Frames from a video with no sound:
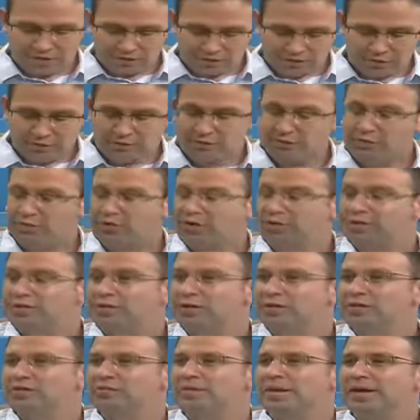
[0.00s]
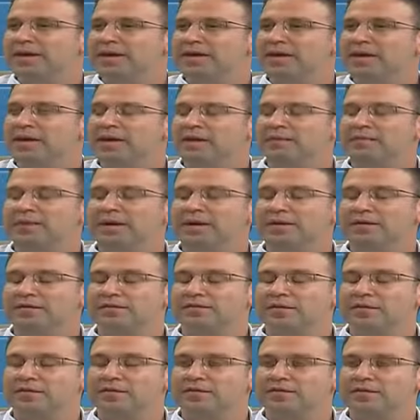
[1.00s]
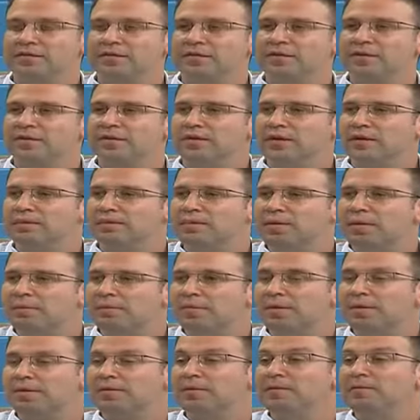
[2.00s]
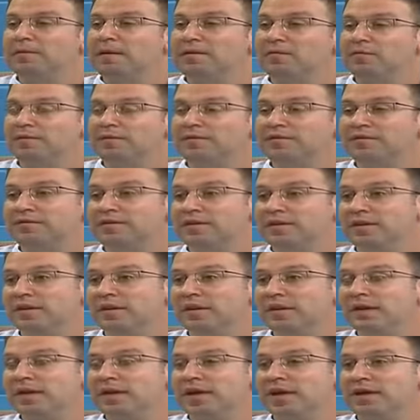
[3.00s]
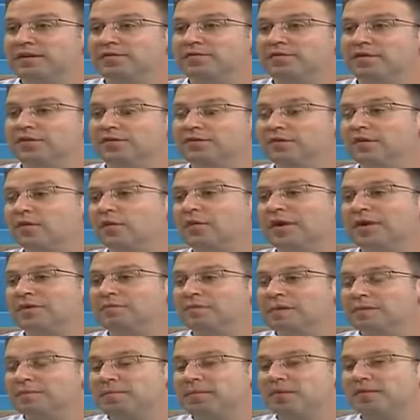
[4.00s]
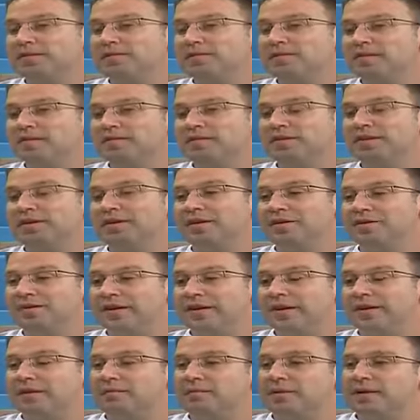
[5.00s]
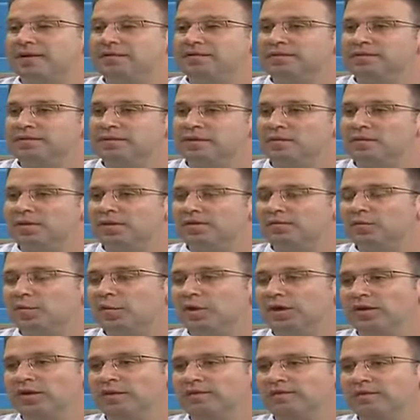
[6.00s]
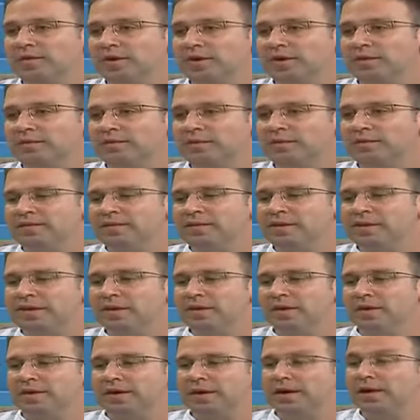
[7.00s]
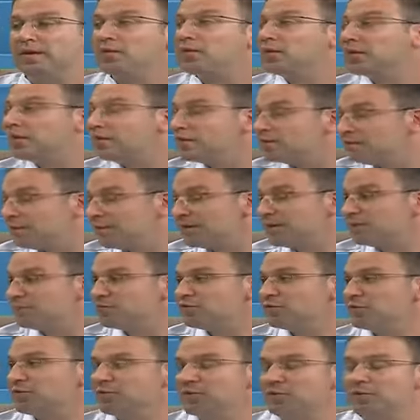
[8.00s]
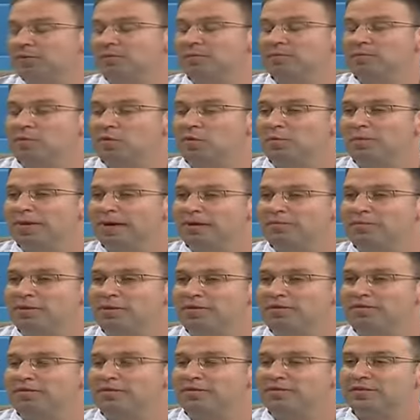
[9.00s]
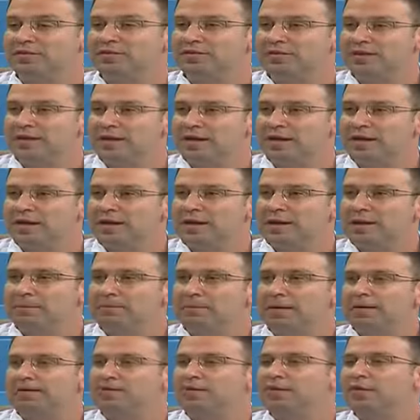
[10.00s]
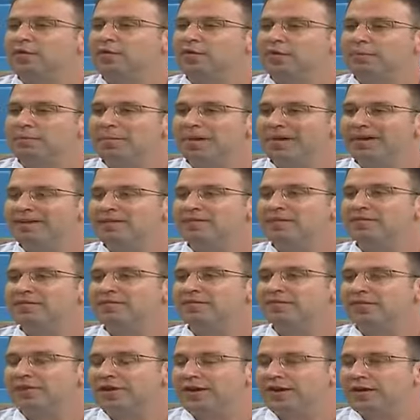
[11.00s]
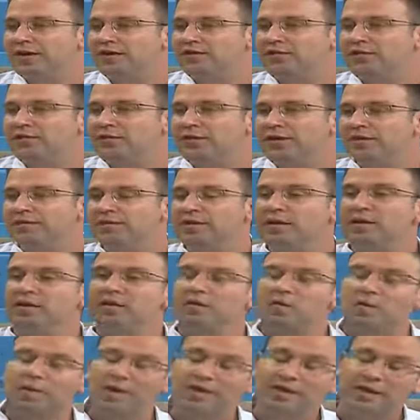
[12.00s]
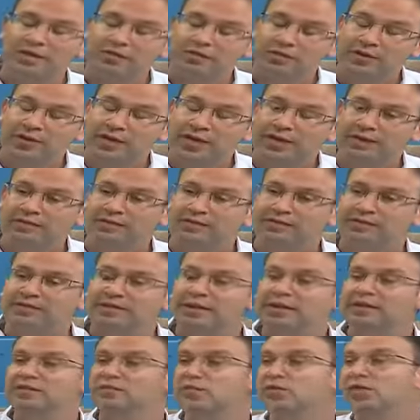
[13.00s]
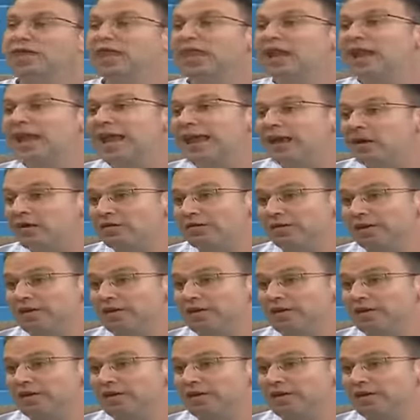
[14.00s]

First of all, as far as back and neck pain is concerned, a big problem that we see is, first of all, the way people are sitting on a daily basis in one's work environment. Okay, we're going to speak, I'm sure, a little bit more about posture just now, but repetitive strain injuries, the way they're doing exercise or the lack of